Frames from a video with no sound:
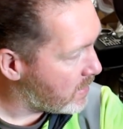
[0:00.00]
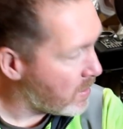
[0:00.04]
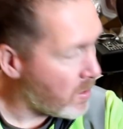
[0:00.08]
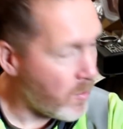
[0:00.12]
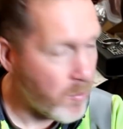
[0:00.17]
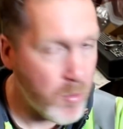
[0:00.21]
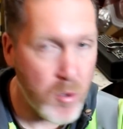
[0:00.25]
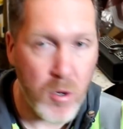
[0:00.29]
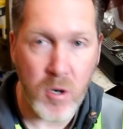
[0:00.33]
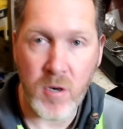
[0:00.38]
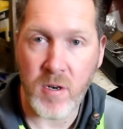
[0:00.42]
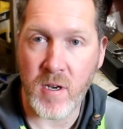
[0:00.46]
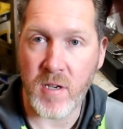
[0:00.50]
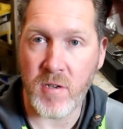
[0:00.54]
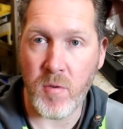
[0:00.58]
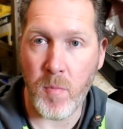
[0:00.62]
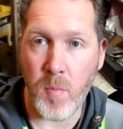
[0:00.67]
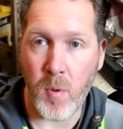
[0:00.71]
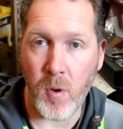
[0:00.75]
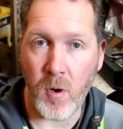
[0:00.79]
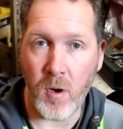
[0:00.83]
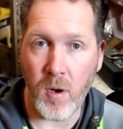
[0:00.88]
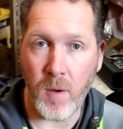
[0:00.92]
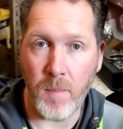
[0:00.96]
Progress
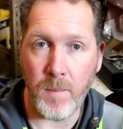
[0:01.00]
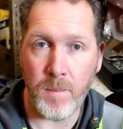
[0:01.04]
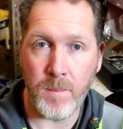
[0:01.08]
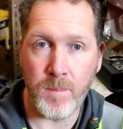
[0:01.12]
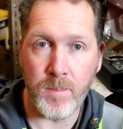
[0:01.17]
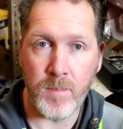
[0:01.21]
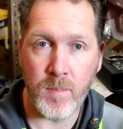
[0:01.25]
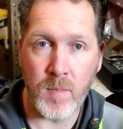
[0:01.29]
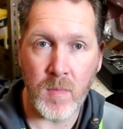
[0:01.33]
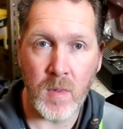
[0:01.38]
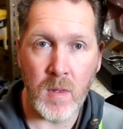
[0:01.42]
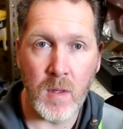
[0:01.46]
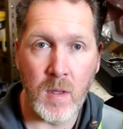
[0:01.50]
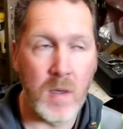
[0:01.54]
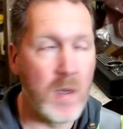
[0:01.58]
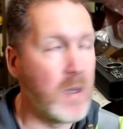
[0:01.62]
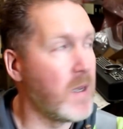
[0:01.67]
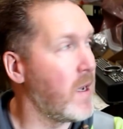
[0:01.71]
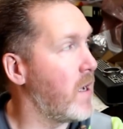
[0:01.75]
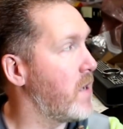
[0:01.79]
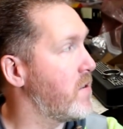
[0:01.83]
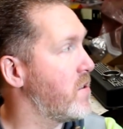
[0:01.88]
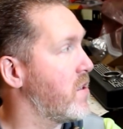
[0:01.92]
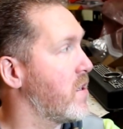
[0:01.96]
report.
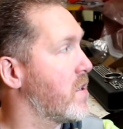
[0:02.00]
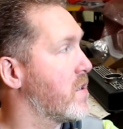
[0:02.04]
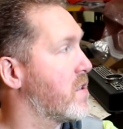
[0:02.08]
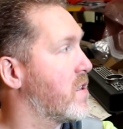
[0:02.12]
As you can